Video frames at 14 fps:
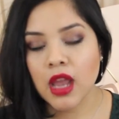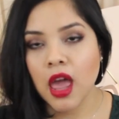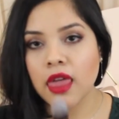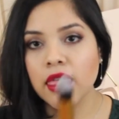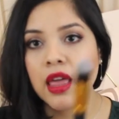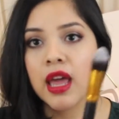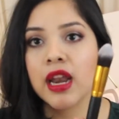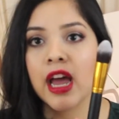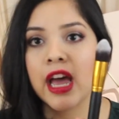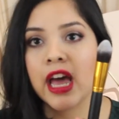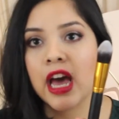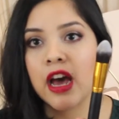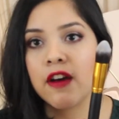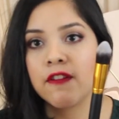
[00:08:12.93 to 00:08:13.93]
and then I
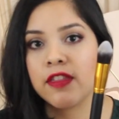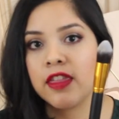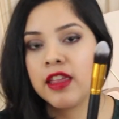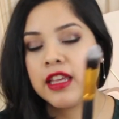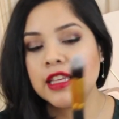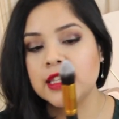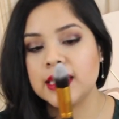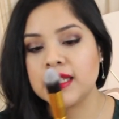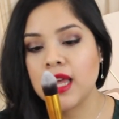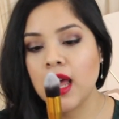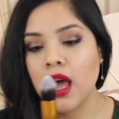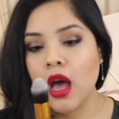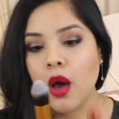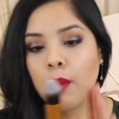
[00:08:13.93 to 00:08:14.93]
have this
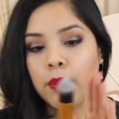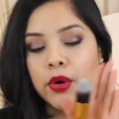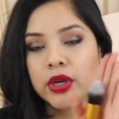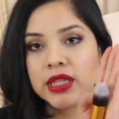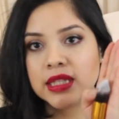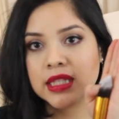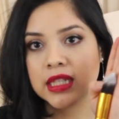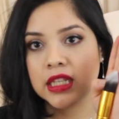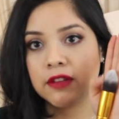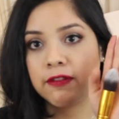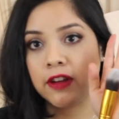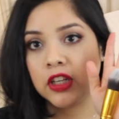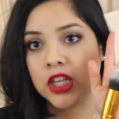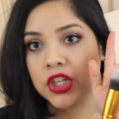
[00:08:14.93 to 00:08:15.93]
pointy
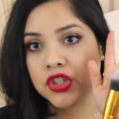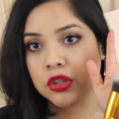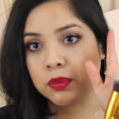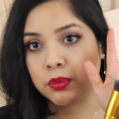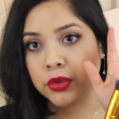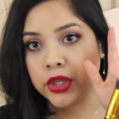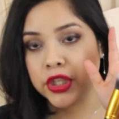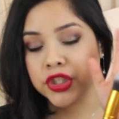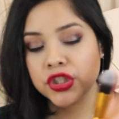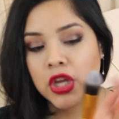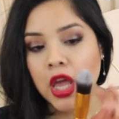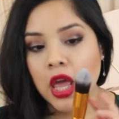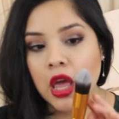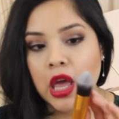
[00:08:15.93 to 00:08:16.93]
foundation
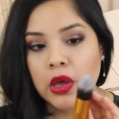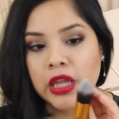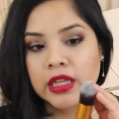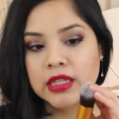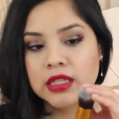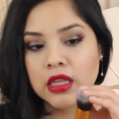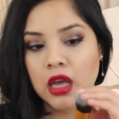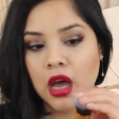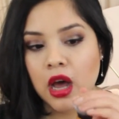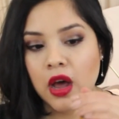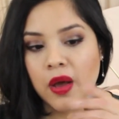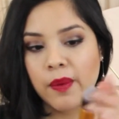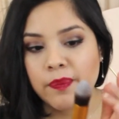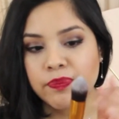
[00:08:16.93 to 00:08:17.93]
brush it's
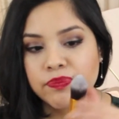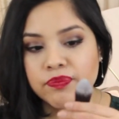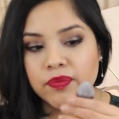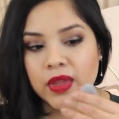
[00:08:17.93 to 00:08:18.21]
um,